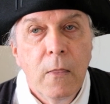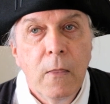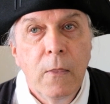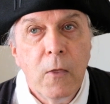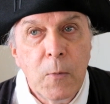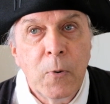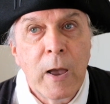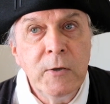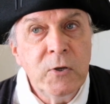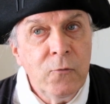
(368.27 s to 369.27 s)
Though the
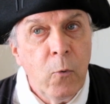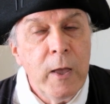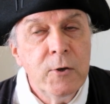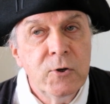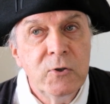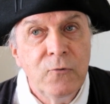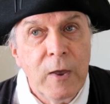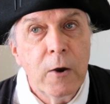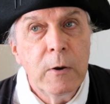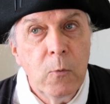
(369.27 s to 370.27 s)
price of wages
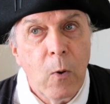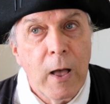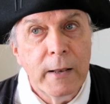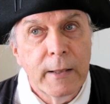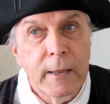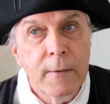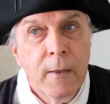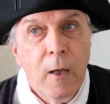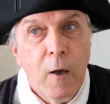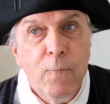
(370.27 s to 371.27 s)
varied widely,
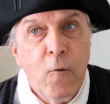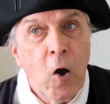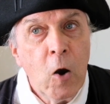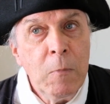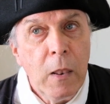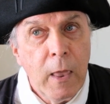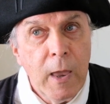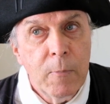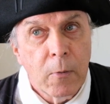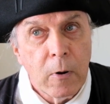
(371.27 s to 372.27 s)
a farm
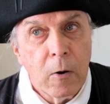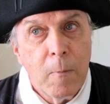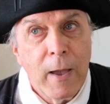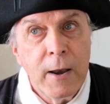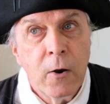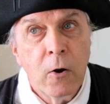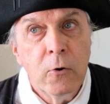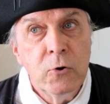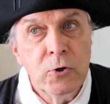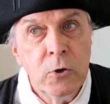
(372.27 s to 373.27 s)
laborer might
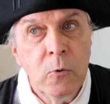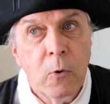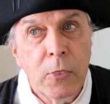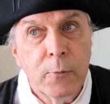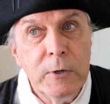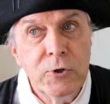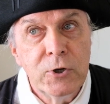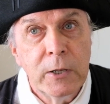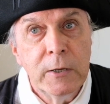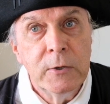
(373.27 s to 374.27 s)
earn 2 or 3
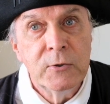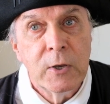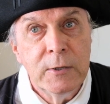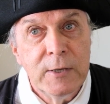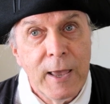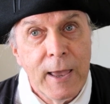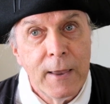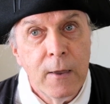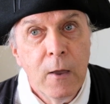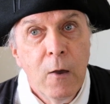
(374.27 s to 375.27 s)
shillings a
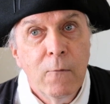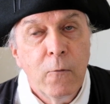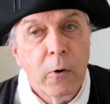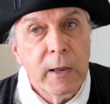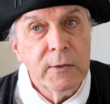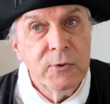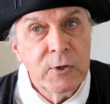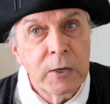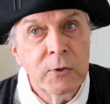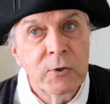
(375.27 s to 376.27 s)
day for a
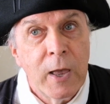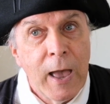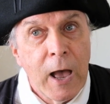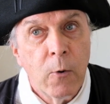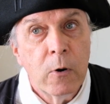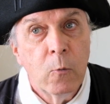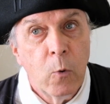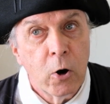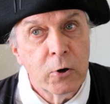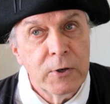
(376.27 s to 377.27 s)
6-hour
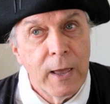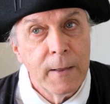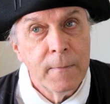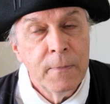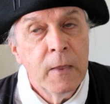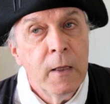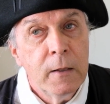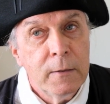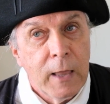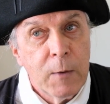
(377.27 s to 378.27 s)
workday.
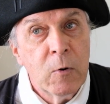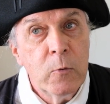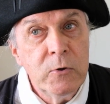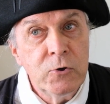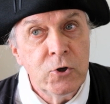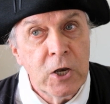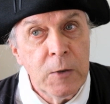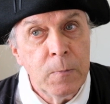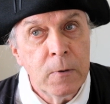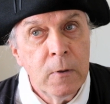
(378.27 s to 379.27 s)
Labor was
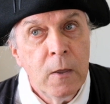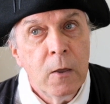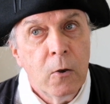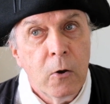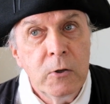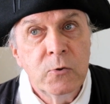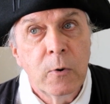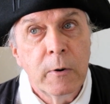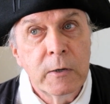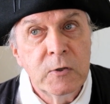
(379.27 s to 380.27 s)
cheap, goods
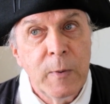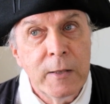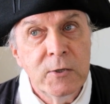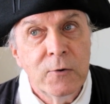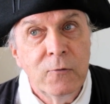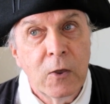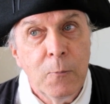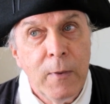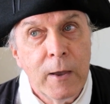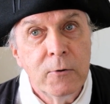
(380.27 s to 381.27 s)
were expensive
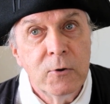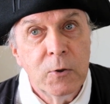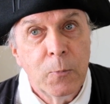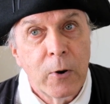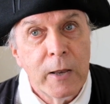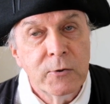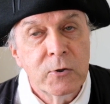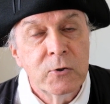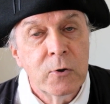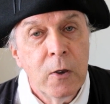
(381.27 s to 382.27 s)
compared to the
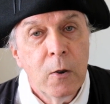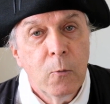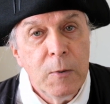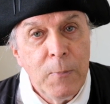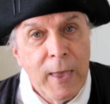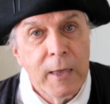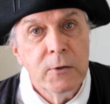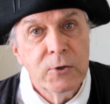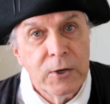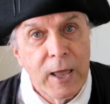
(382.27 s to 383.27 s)
prices we pay
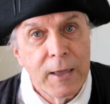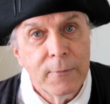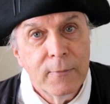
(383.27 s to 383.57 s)
today.